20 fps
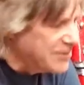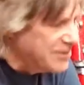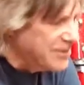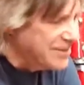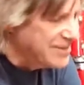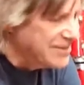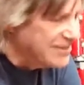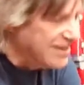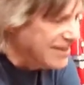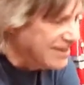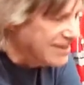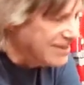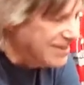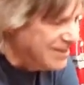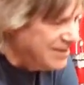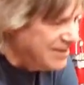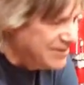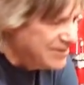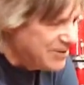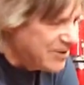on this thing.
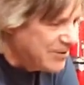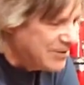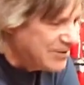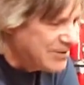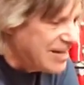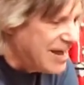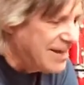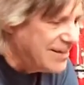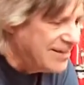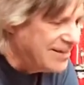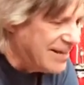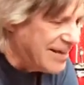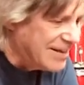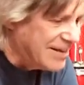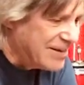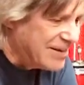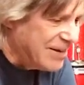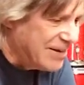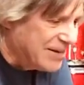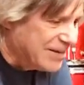So it's not like
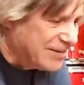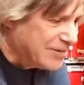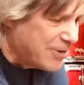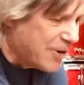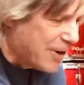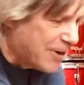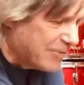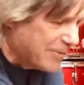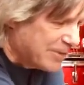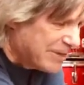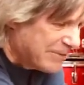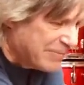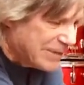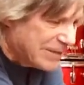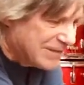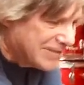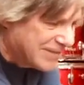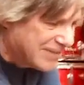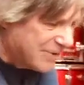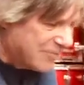a guitar where you can be
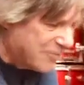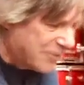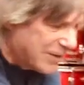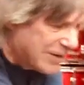somewhere